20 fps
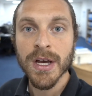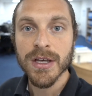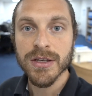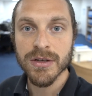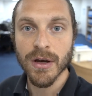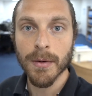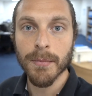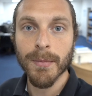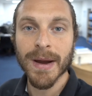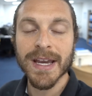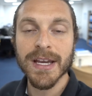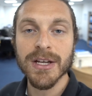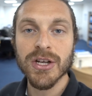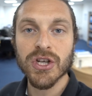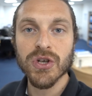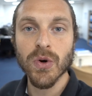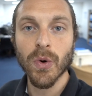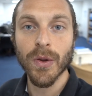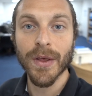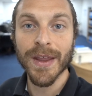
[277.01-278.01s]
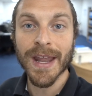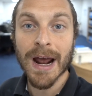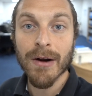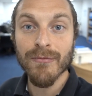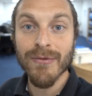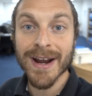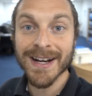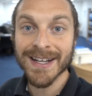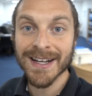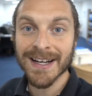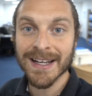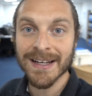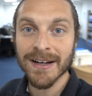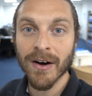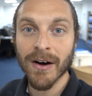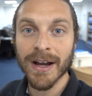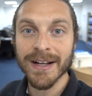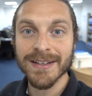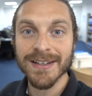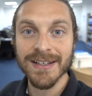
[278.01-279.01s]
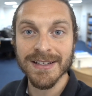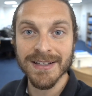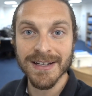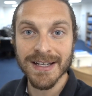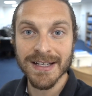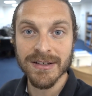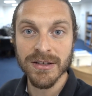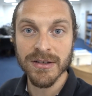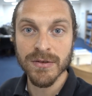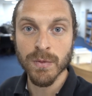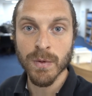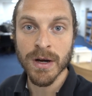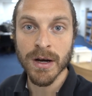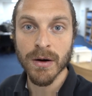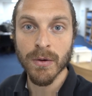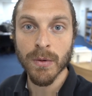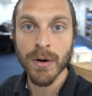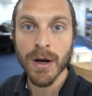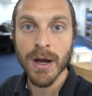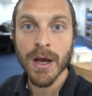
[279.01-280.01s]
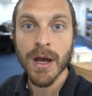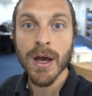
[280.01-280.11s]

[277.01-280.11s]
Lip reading: so I'm making sure that that red LED light is lit as well.